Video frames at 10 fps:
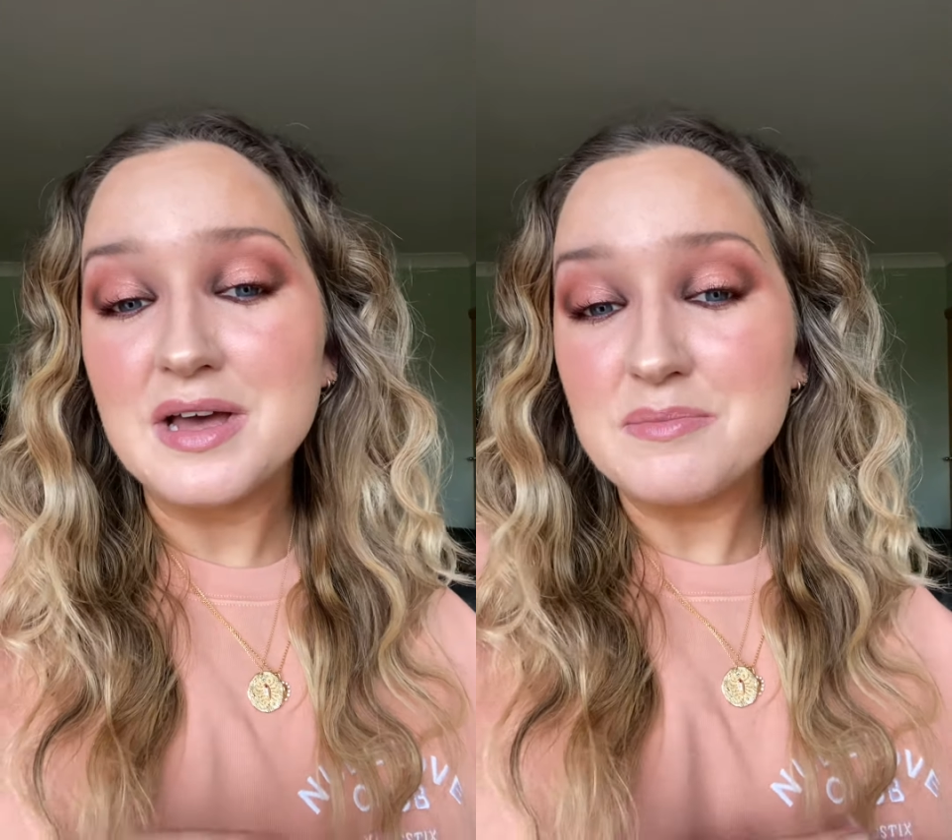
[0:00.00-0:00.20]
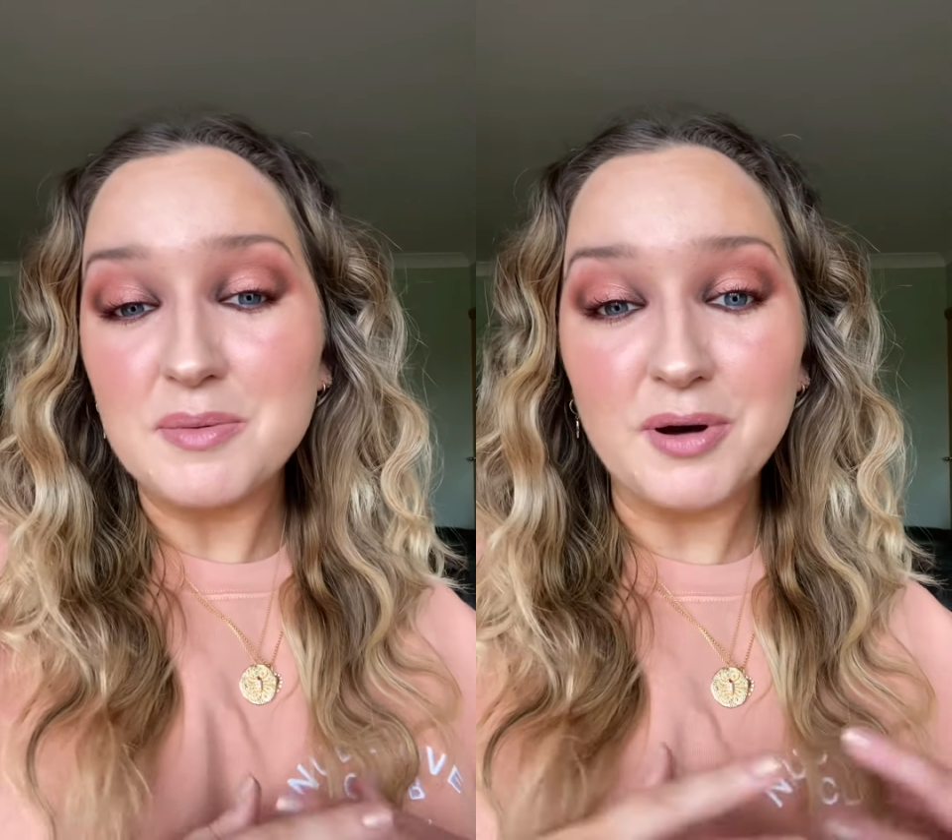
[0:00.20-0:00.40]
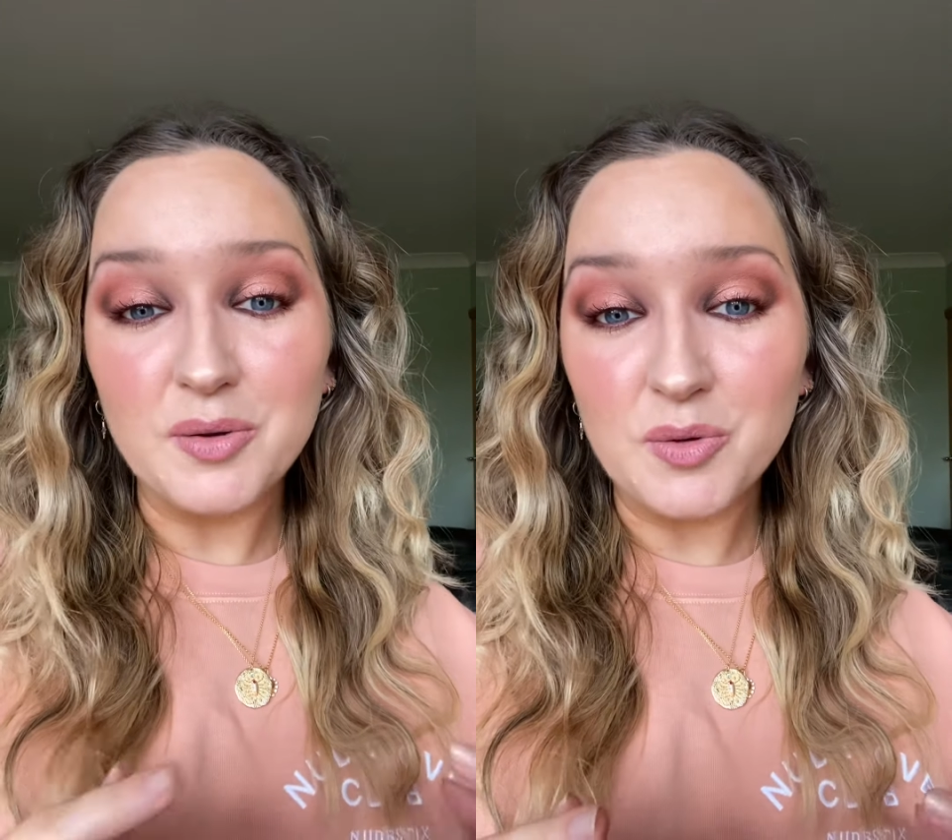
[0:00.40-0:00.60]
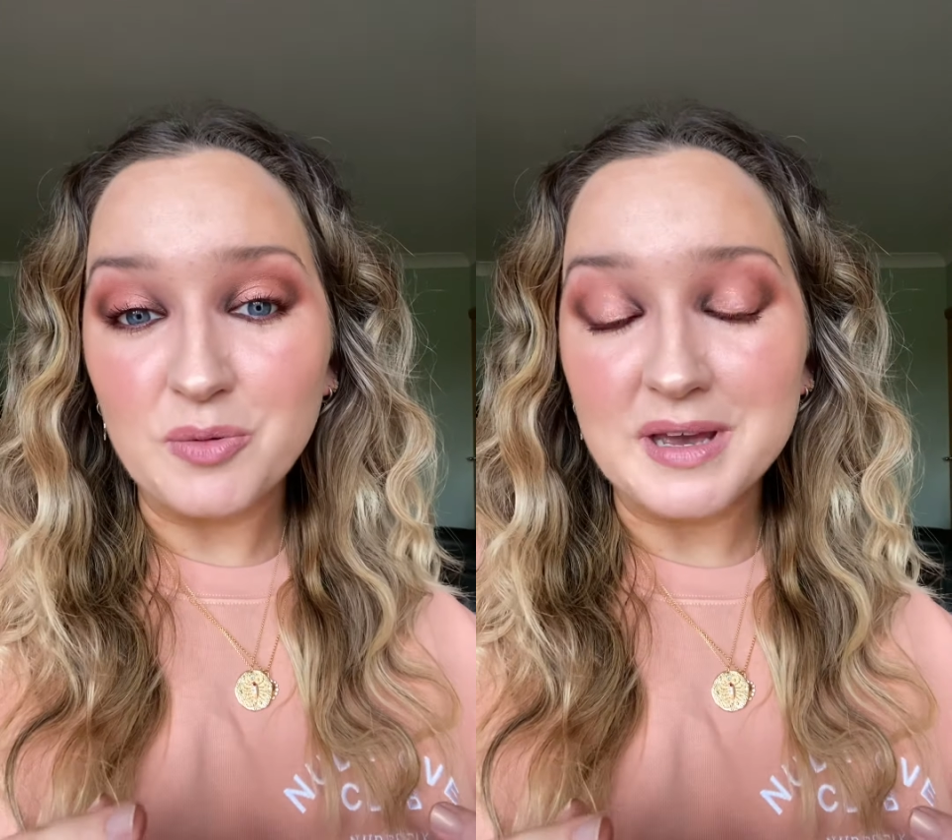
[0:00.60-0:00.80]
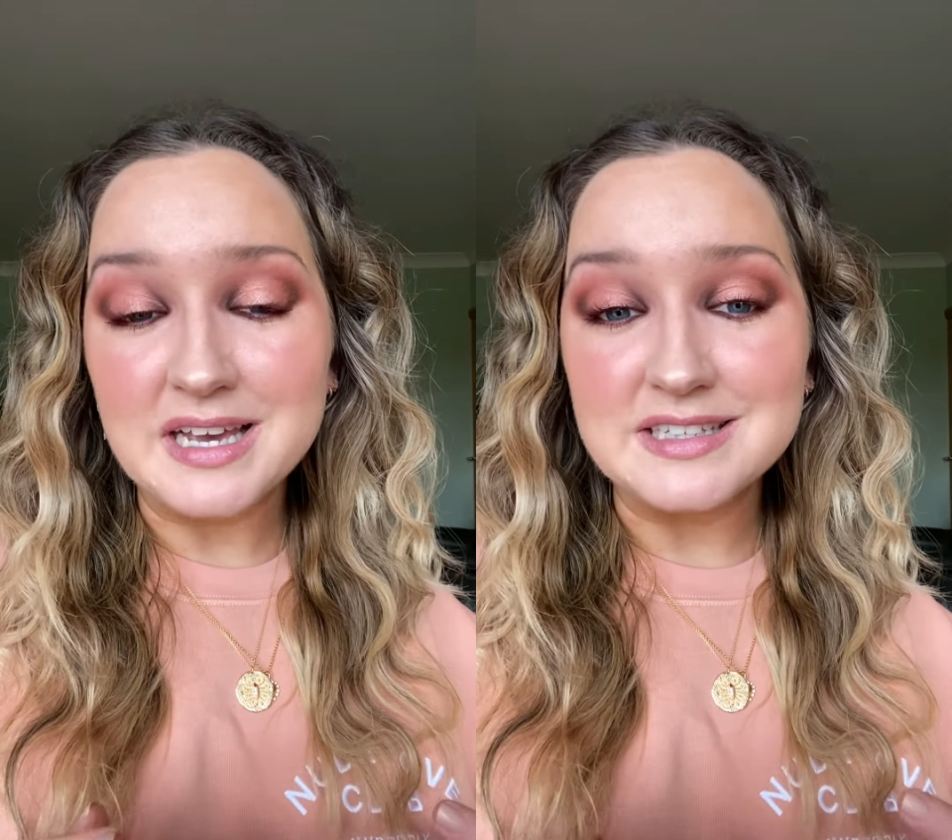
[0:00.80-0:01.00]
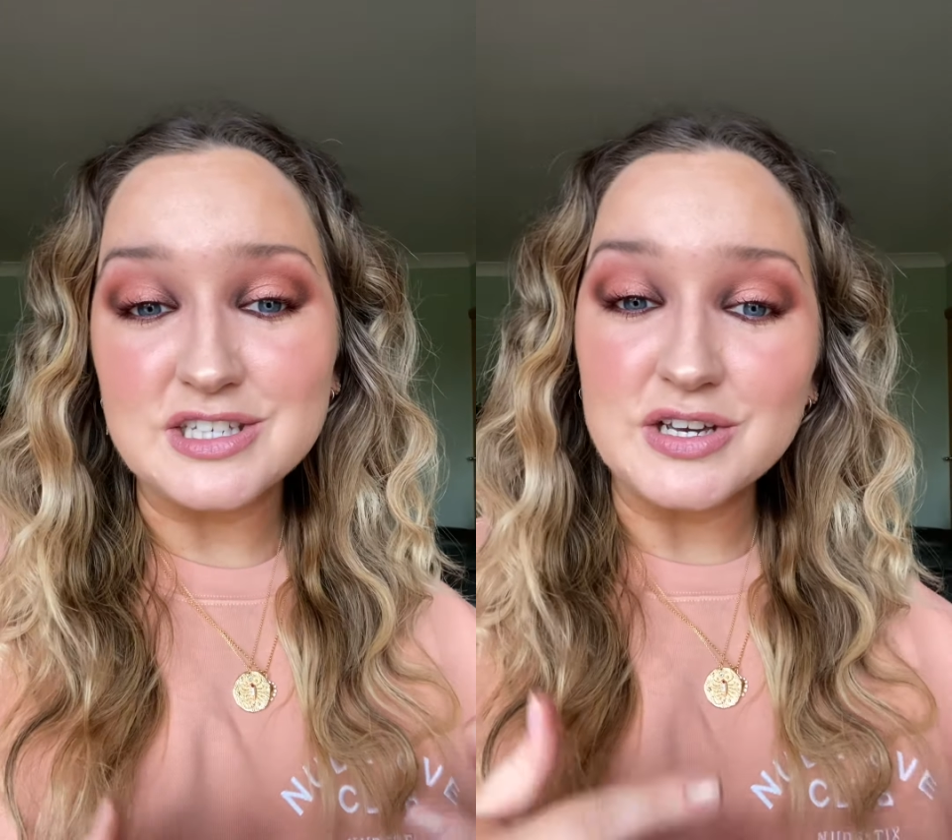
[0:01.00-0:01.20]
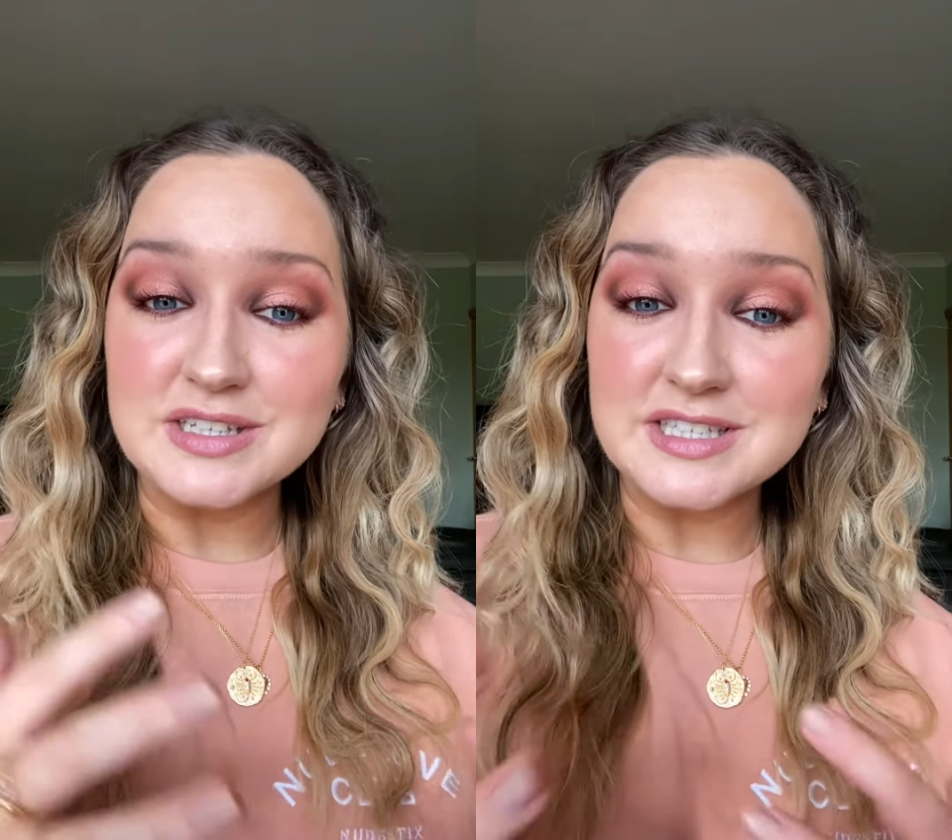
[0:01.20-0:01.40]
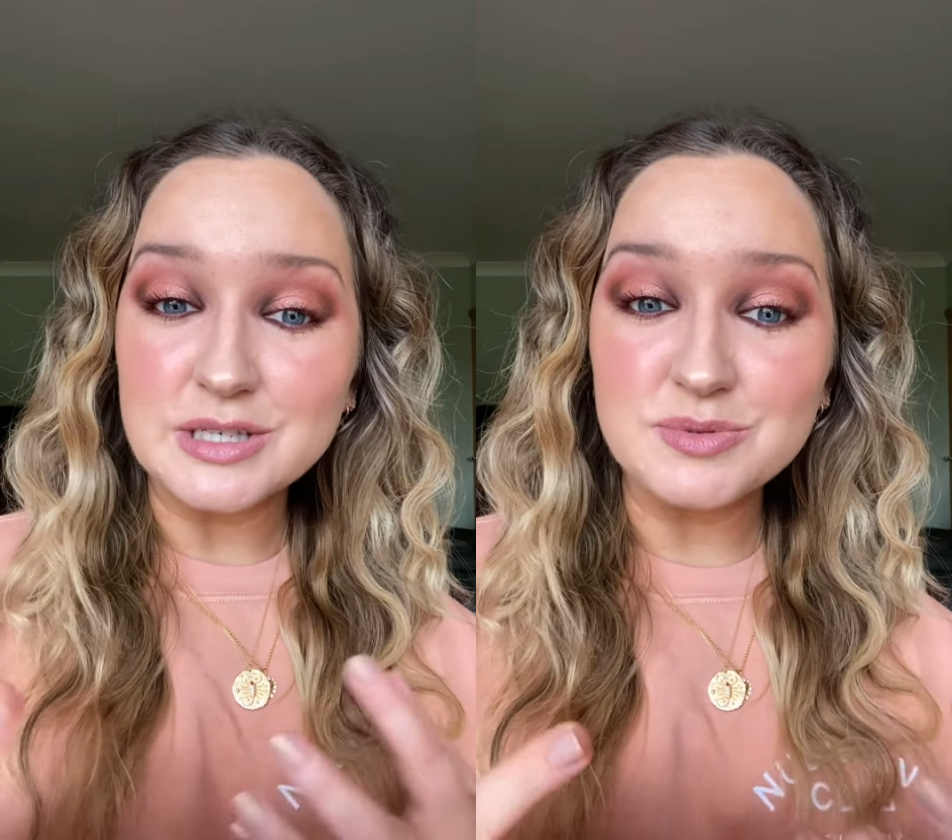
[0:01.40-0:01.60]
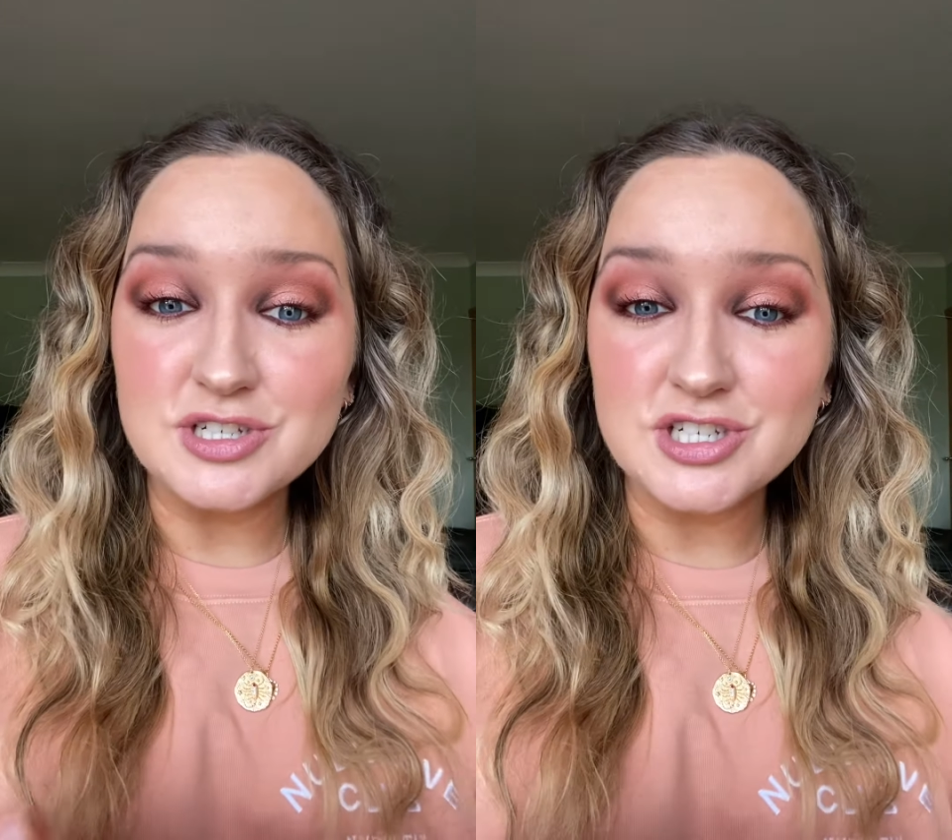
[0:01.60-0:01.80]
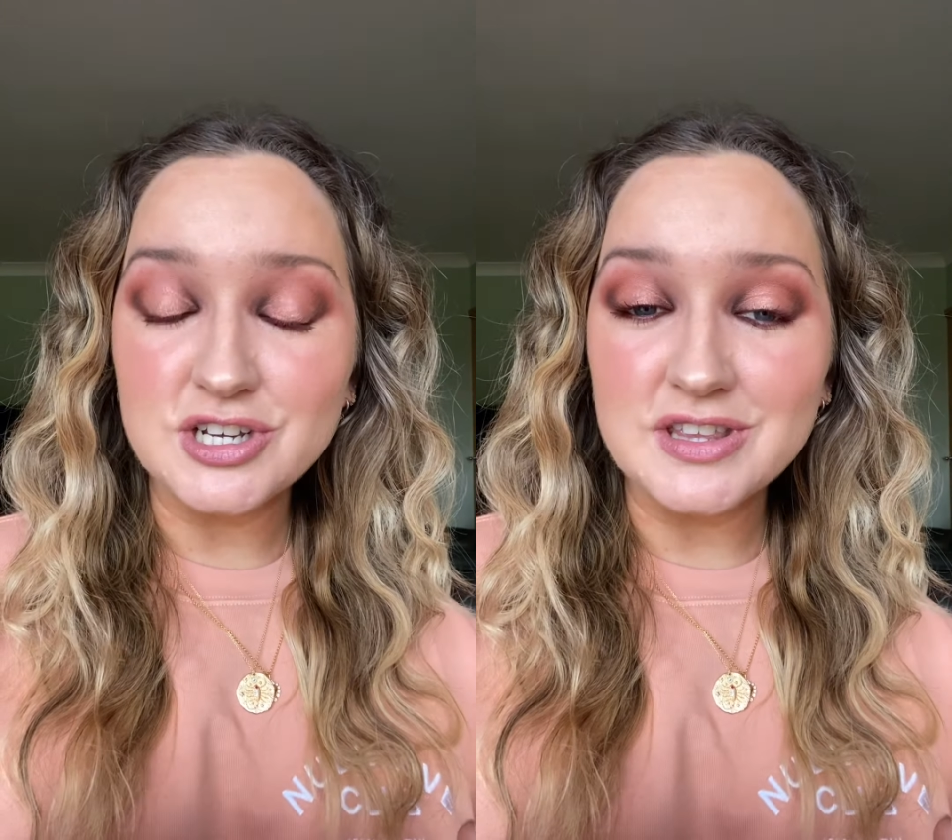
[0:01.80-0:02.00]
But by all means, you can
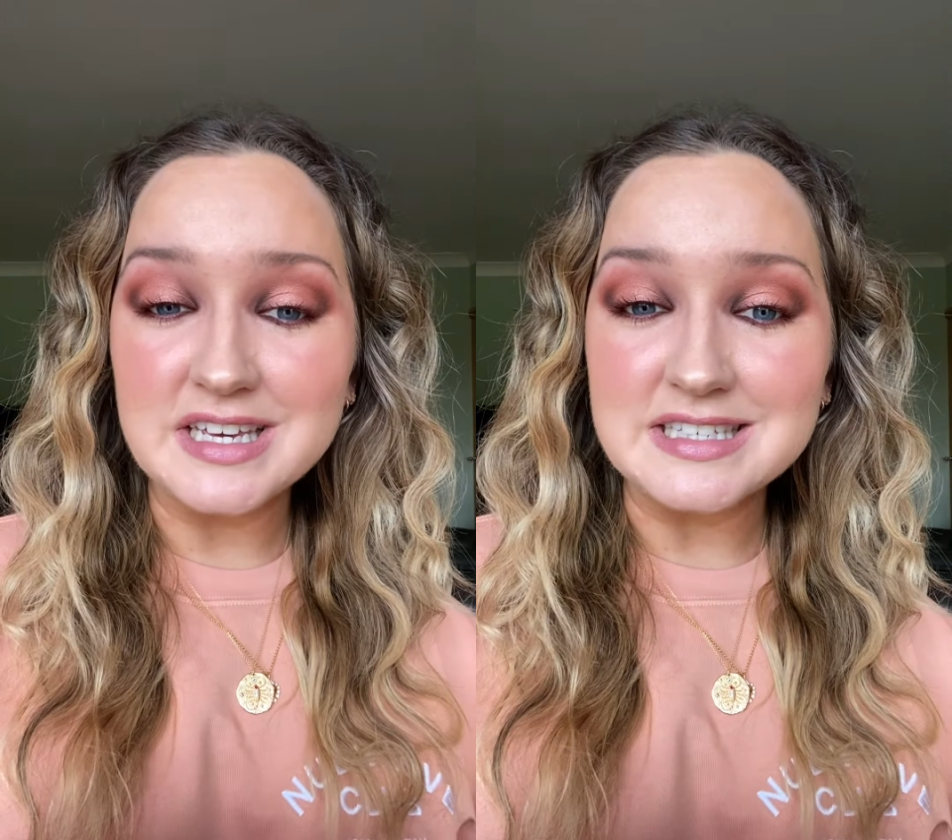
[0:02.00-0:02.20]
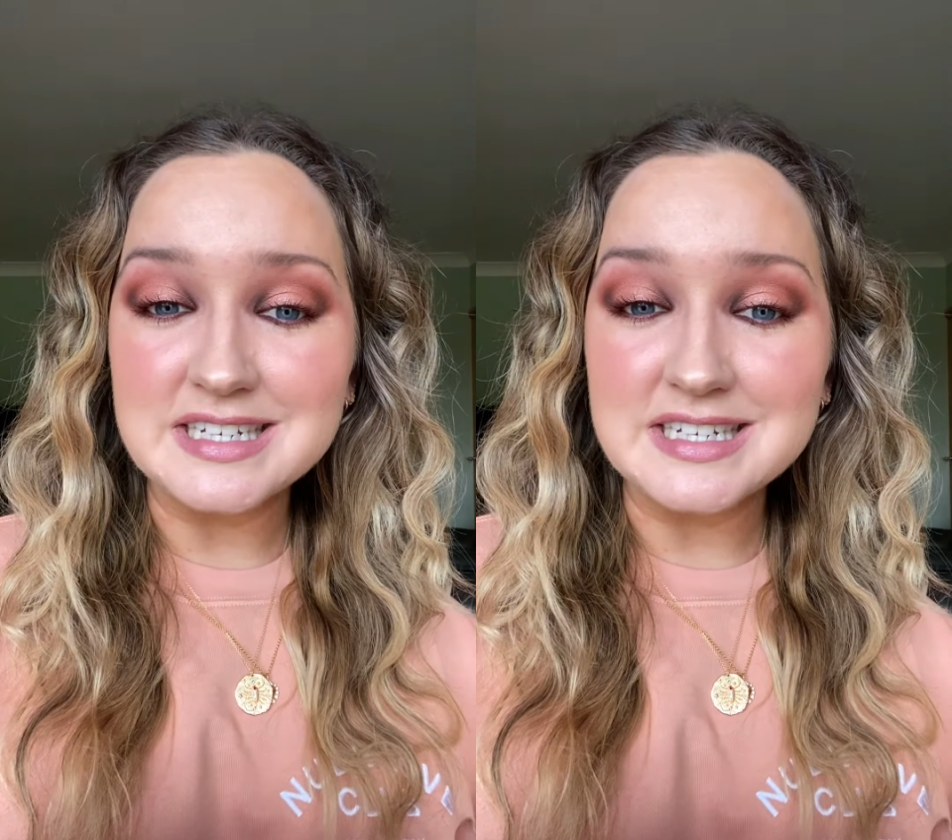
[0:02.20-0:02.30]
substitute these